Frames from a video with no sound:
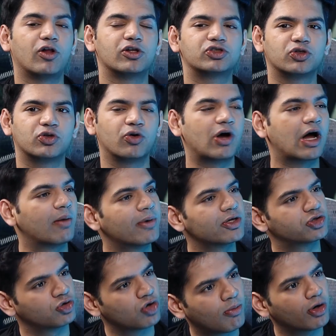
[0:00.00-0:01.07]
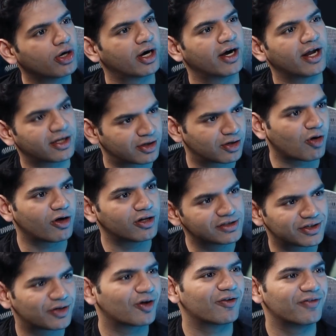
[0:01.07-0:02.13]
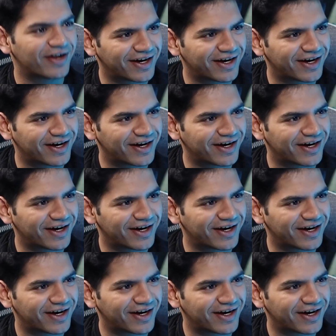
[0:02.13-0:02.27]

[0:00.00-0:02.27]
We'd also know how much you know about earning calls and all of